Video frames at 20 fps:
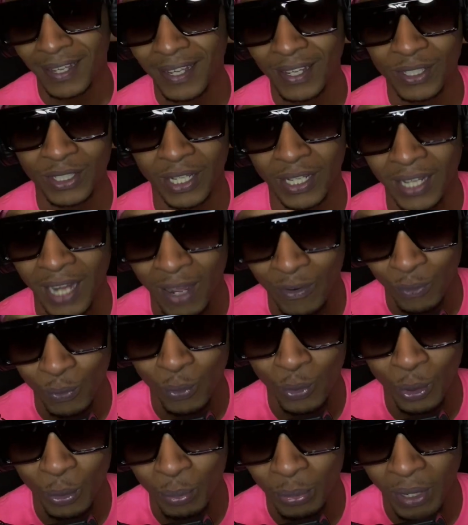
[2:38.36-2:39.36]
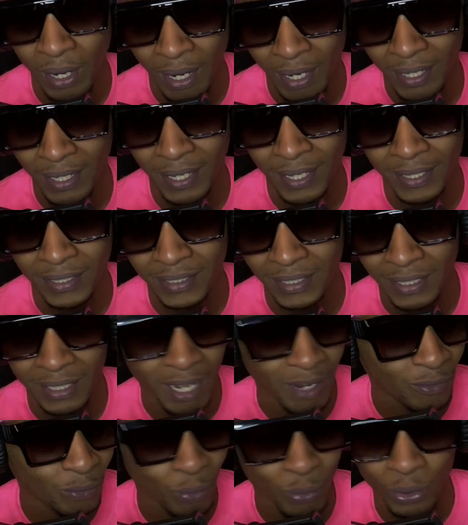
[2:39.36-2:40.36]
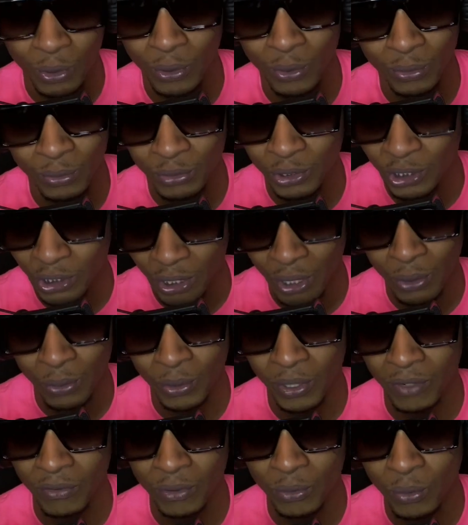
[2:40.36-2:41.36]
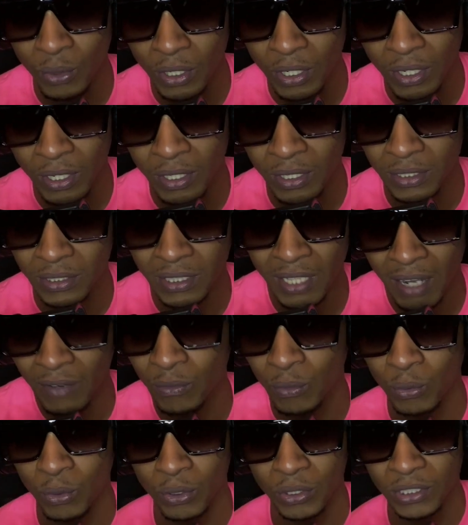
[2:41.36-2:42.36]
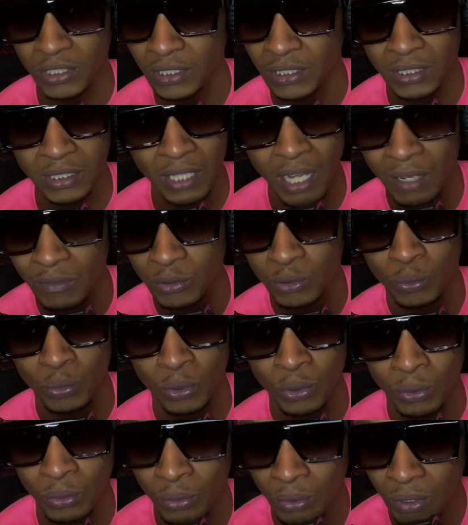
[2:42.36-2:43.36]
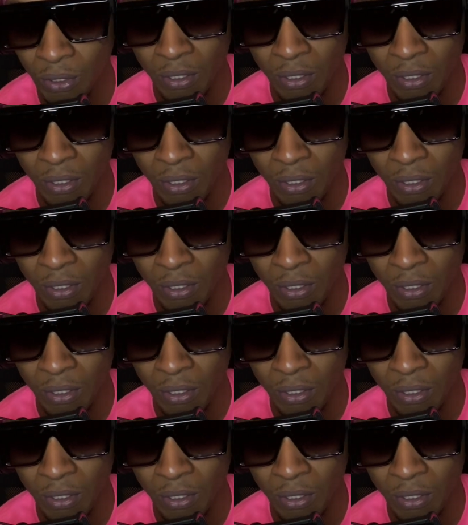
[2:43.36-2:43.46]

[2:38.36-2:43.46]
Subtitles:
LAVAA WORLD podcast, the LAVAA WORLD show, whatever you want to call it, it's LAVAA WORLD. This is just LAVAA's World.